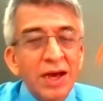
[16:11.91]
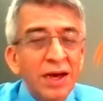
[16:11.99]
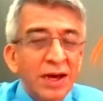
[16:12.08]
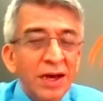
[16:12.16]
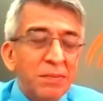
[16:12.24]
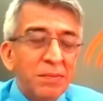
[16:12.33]

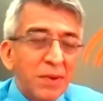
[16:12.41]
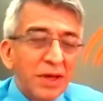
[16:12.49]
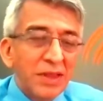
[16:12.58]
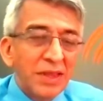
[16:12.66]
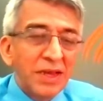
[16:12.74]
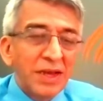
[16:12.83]
Uh,
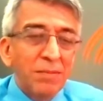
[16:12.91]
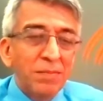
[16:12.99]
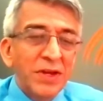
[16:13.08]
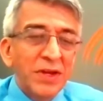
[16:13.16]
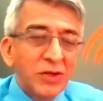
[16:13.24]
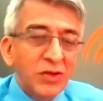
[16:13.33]
the
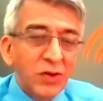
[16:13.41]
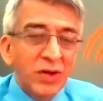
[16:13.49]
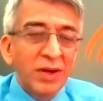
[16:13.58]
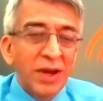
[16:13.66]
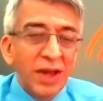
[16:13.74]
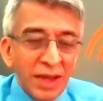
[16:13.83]
company
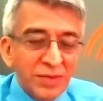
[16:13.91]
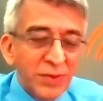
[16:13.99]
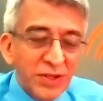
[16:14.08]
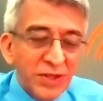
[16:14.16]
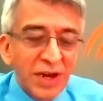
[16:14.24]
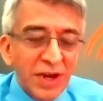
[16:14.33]
should, as
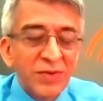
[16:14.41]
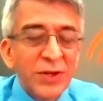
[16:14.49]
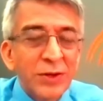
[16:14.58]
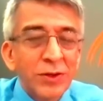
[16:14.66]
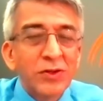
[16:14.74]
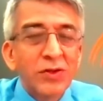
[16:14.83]
Mister
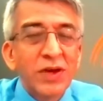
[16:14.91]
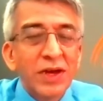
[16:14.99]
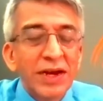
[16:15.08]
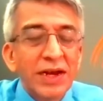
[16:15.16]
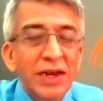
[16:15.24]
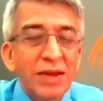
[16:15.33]
Raghavan also
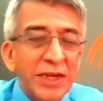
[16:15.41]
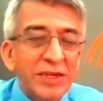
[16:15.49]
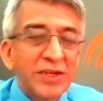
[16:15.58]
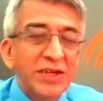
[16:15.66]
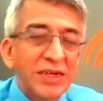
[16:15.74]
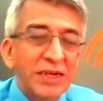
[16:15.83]
correctly
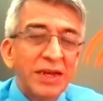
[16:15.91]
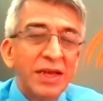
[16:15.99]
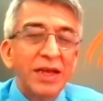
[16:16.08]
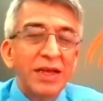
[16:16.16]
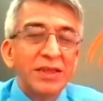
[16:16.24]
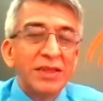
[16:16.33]
mentioned,